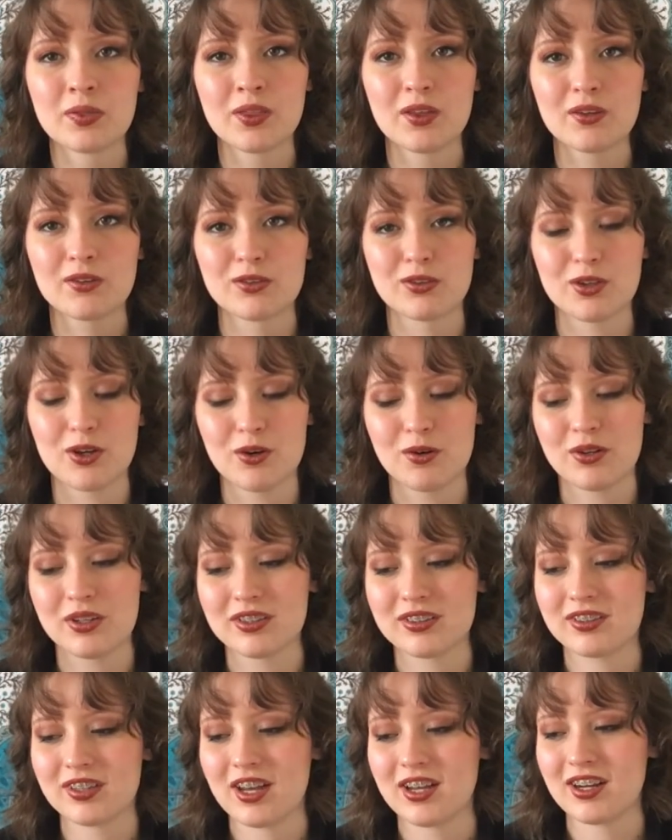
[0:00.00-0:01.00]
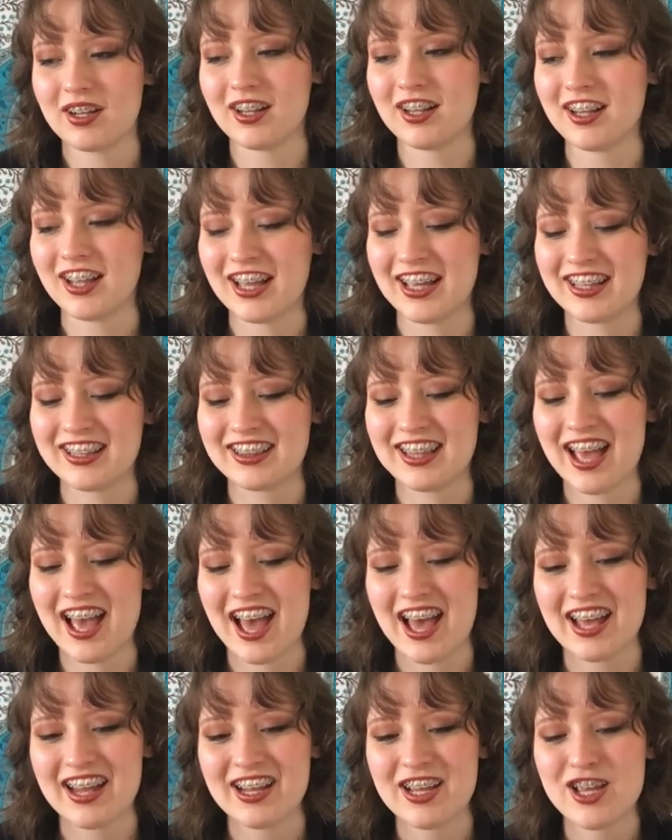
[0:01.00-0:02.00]
So it's kind of like
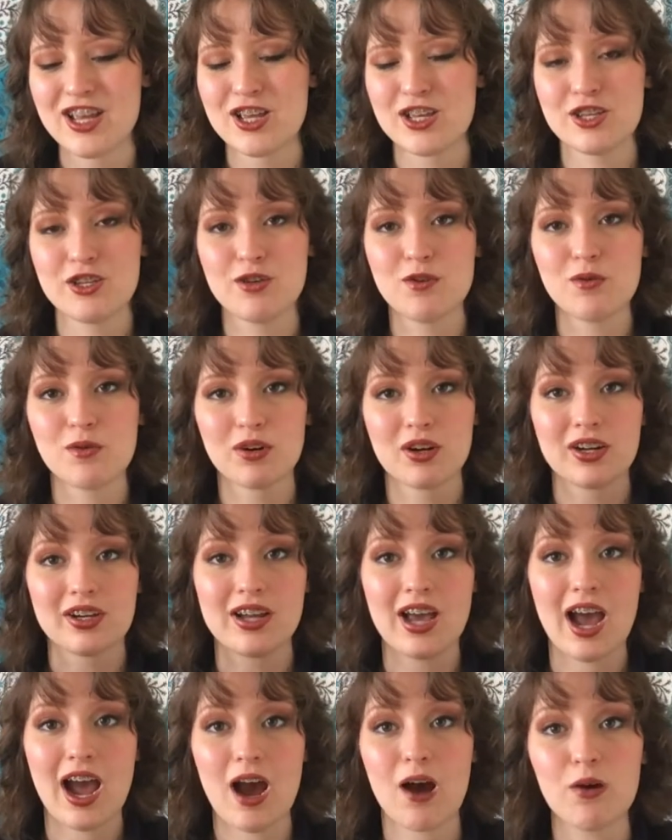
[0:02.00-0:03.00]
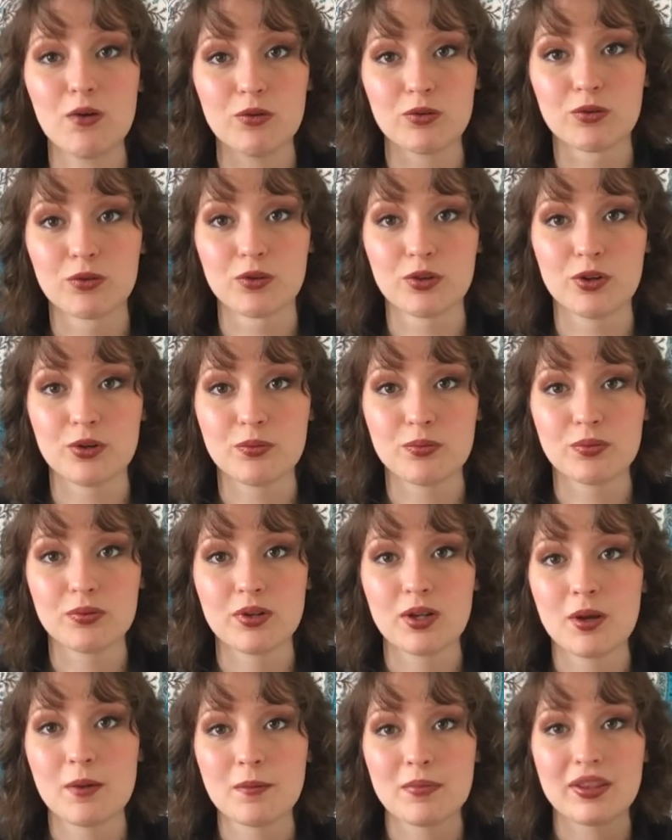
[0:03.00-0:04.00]
that. You were an out group,
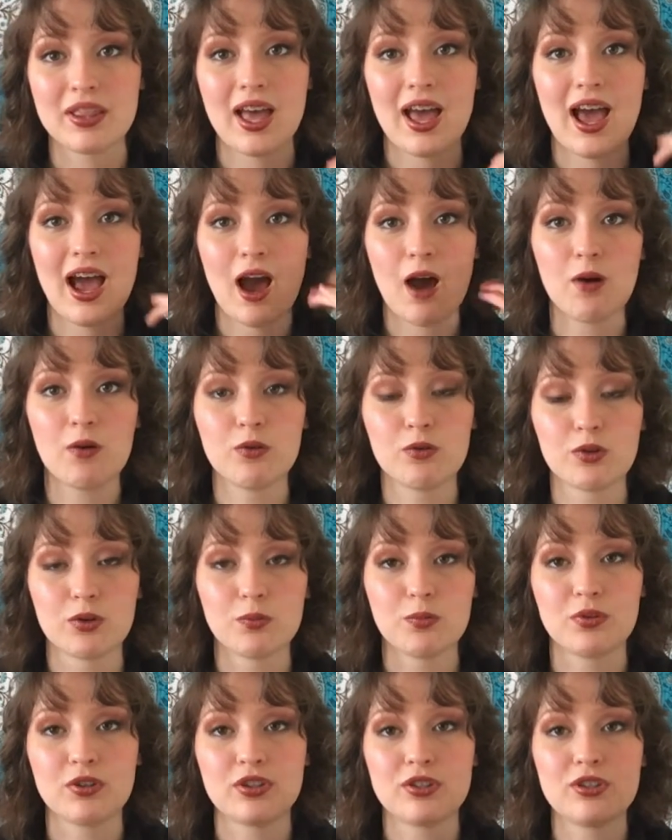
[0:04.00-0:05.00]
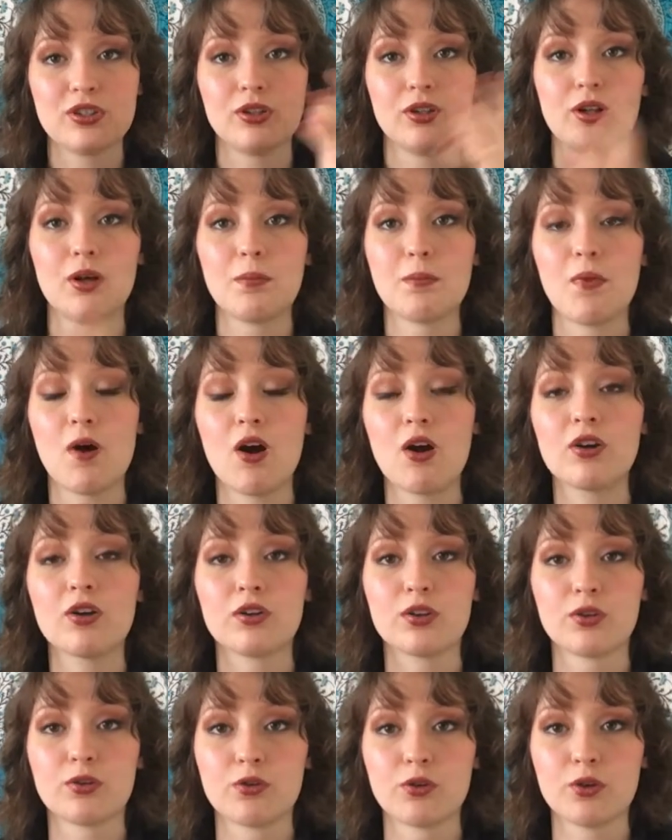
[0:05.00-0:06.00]
but that out group was still a part
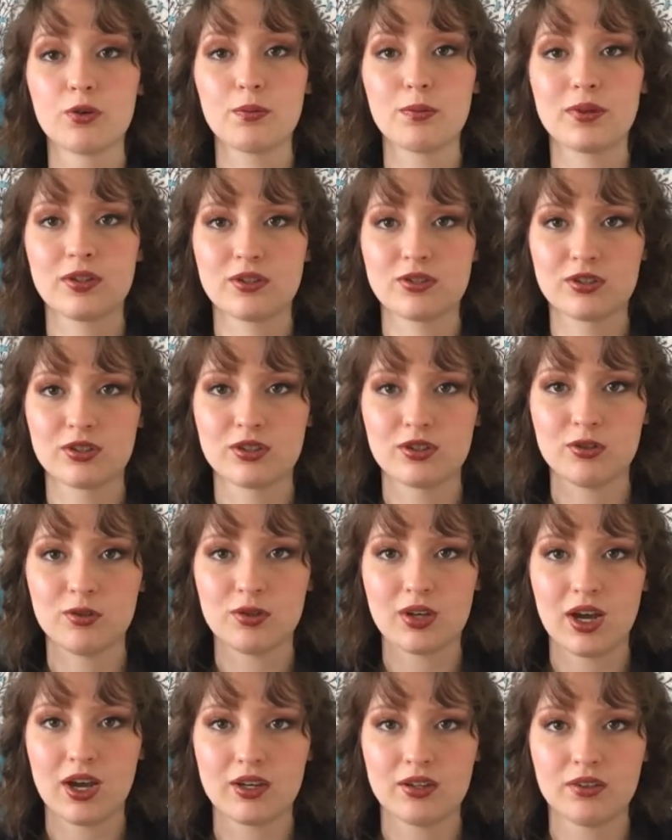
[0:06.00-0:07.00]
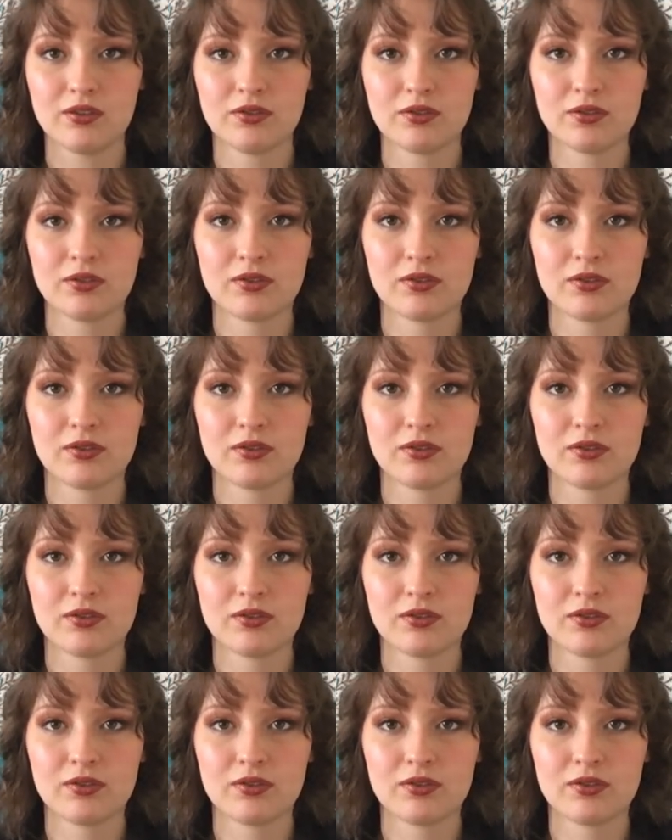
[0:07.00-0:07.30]
of the group. It's just you kind of